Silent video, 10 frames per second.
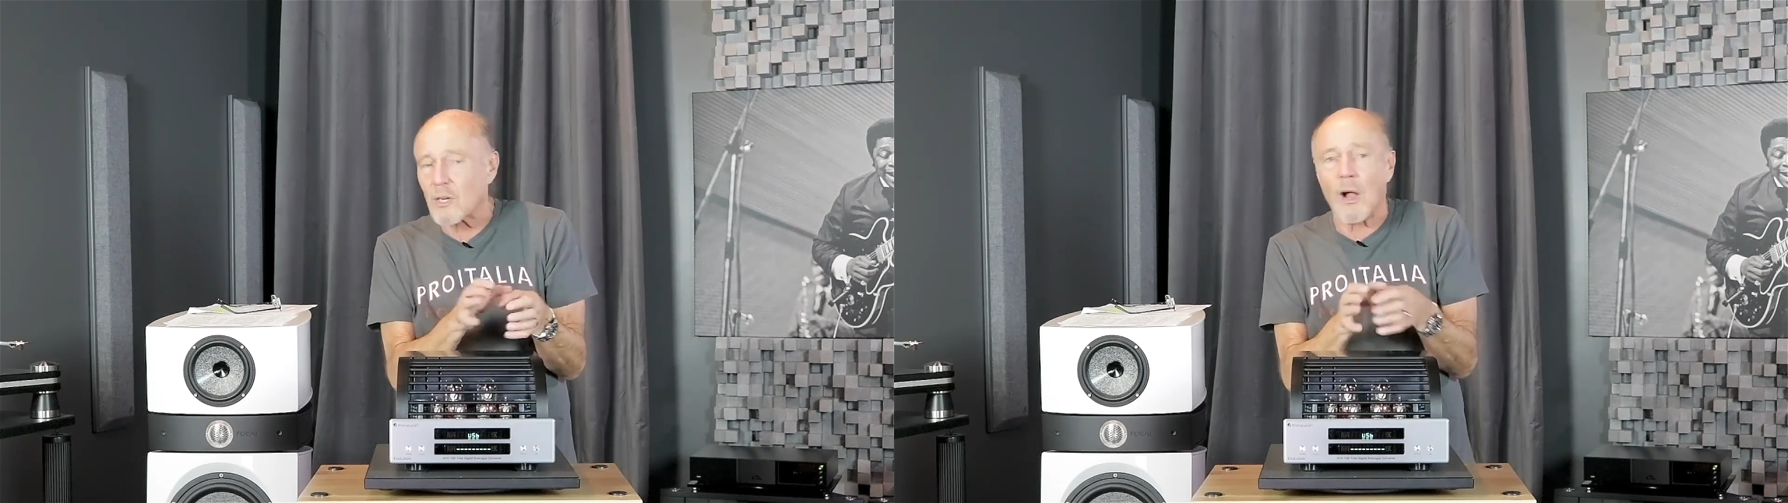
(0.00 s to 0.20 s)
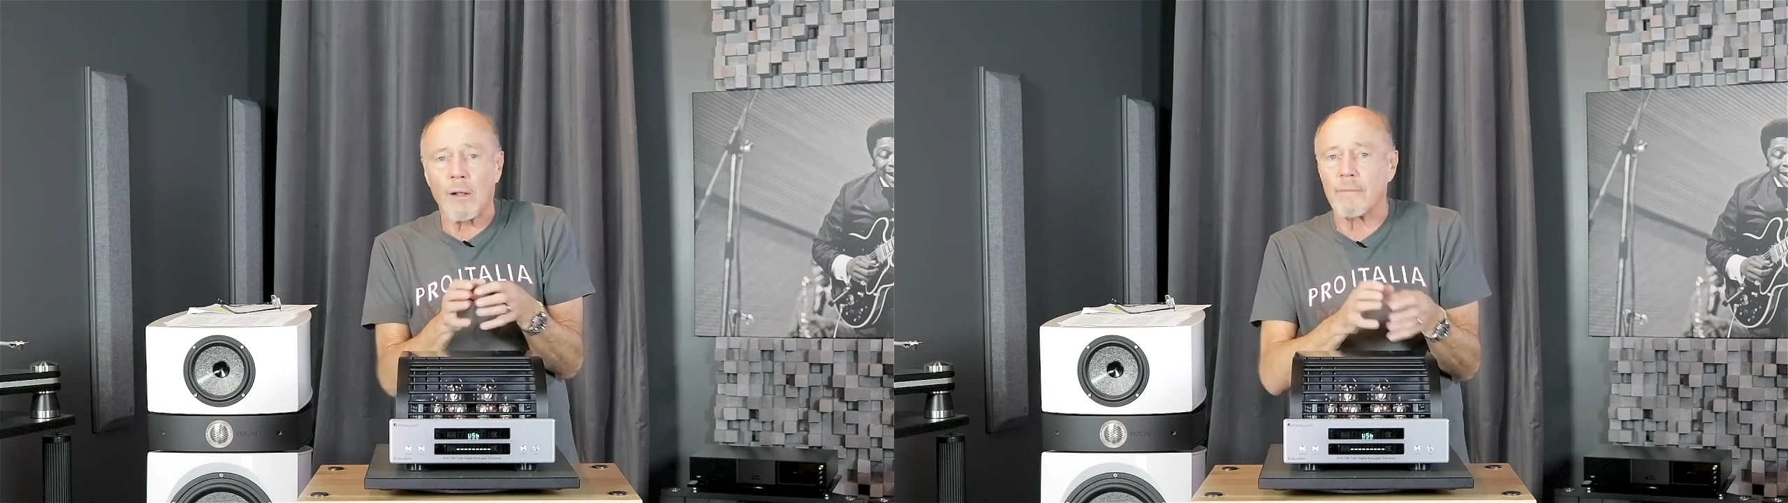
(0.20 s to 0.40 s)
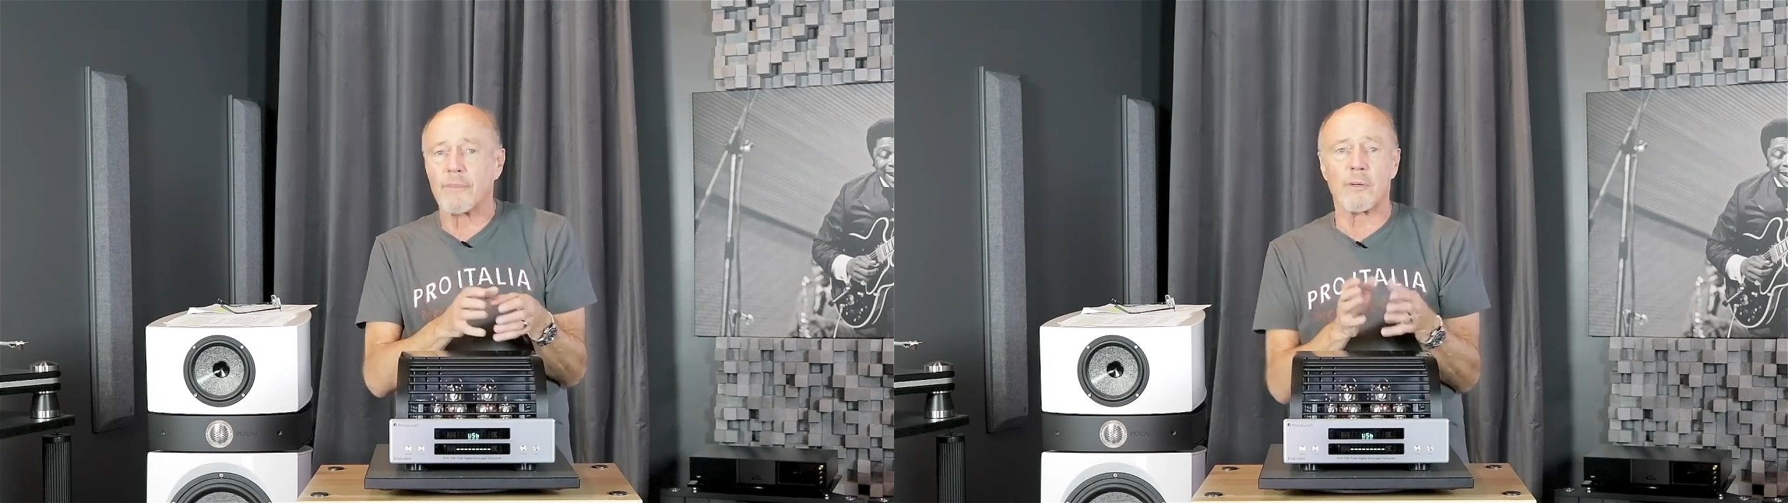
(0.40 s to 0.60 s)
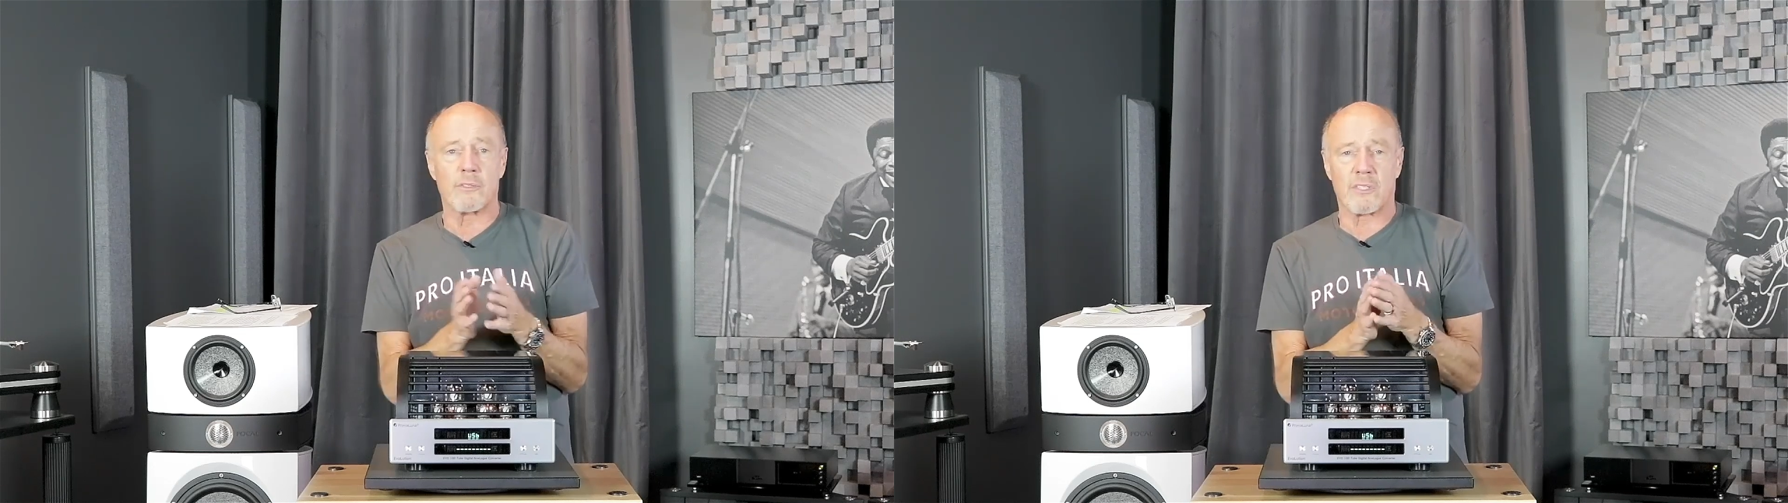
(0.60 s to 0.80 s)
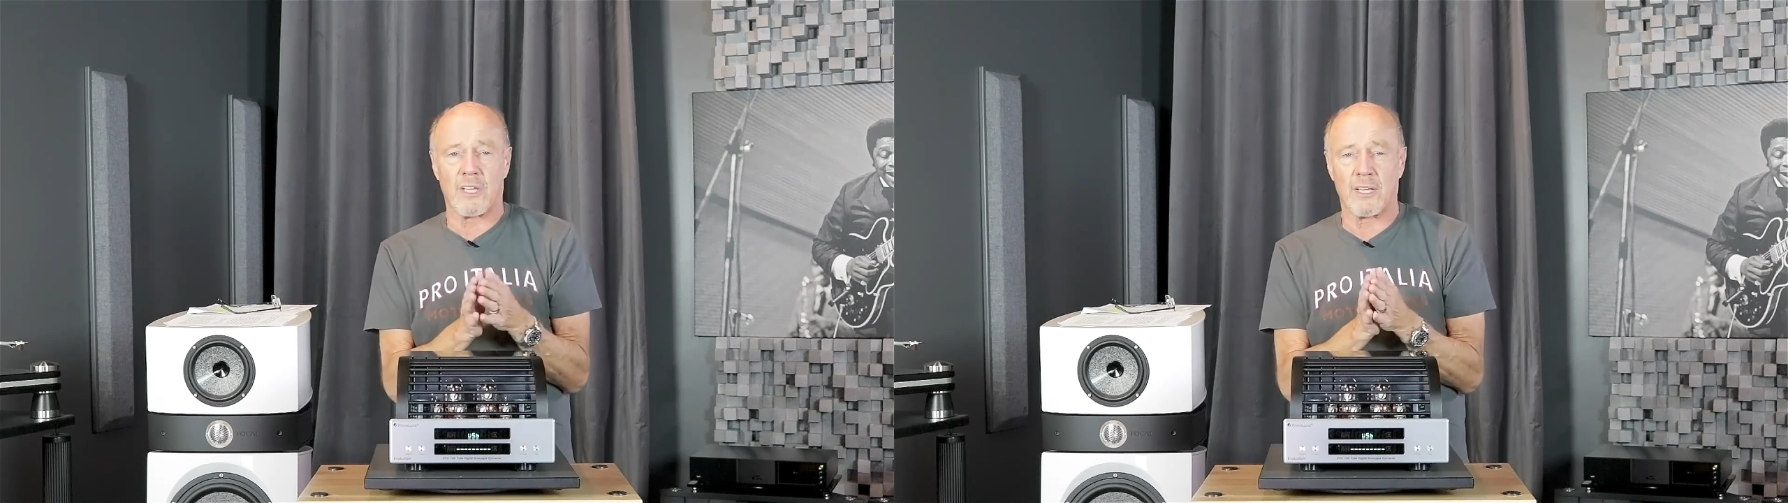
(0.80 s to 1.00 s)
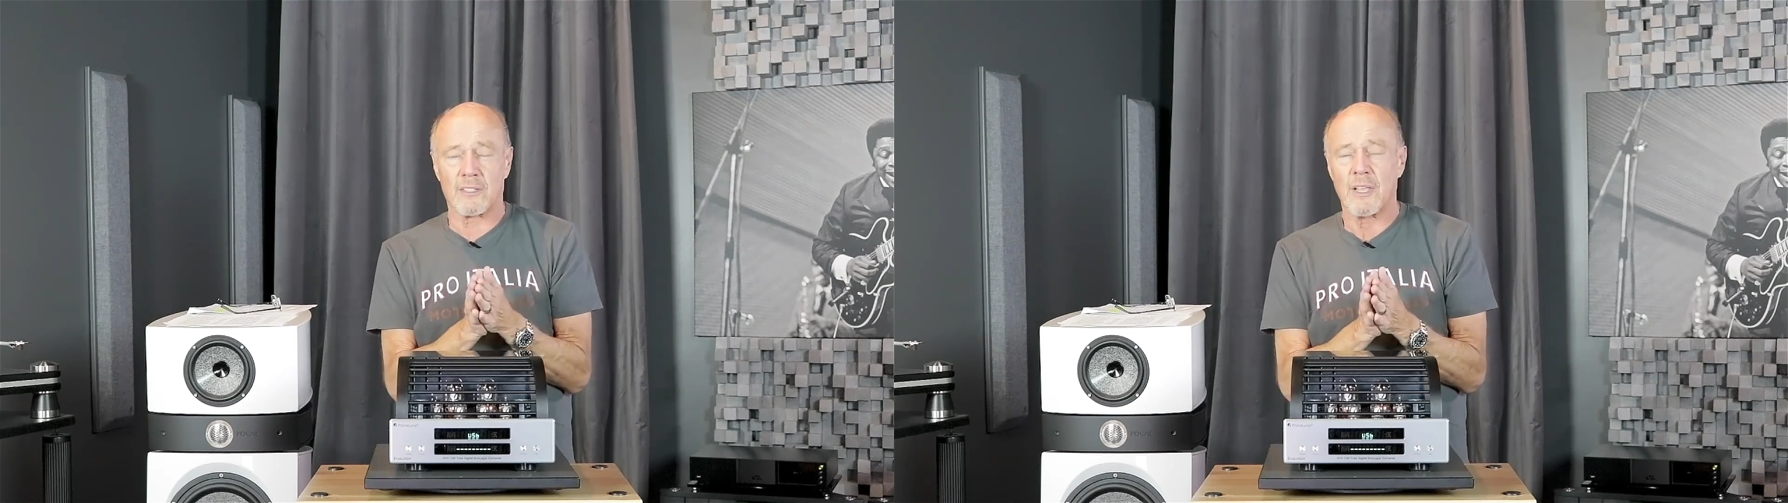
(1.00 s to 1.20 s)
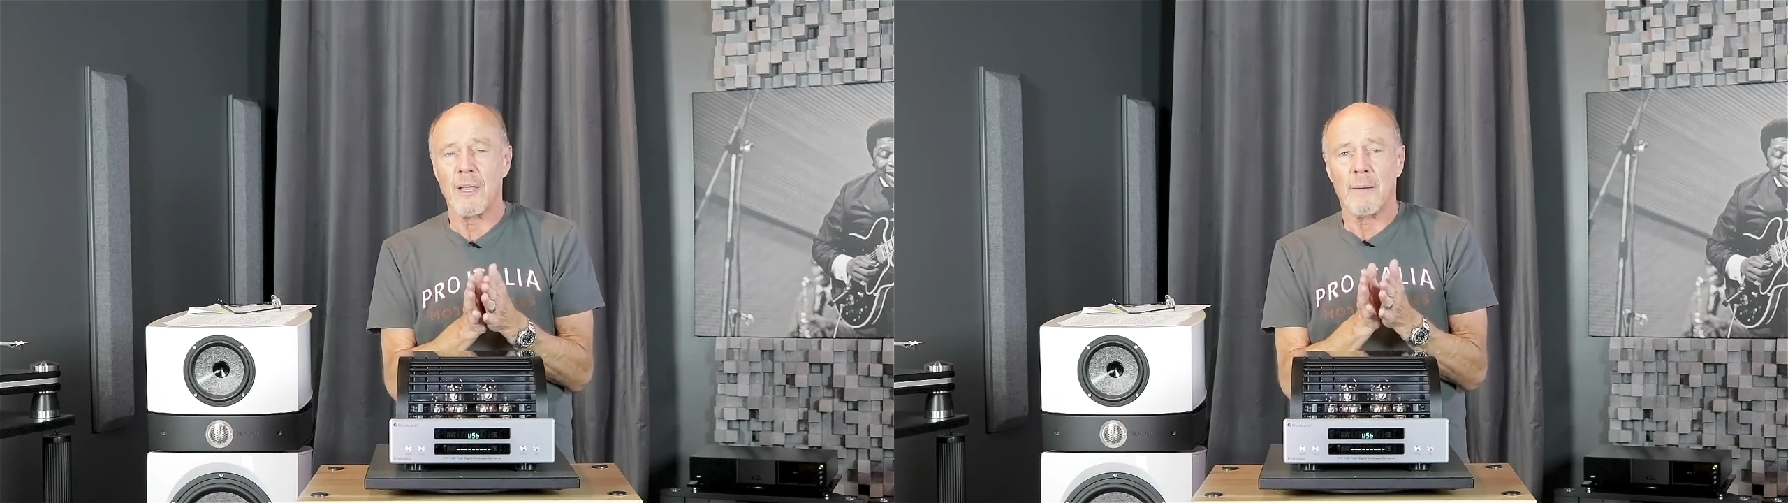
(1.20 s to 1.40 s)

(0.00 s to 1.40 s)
and all of those things,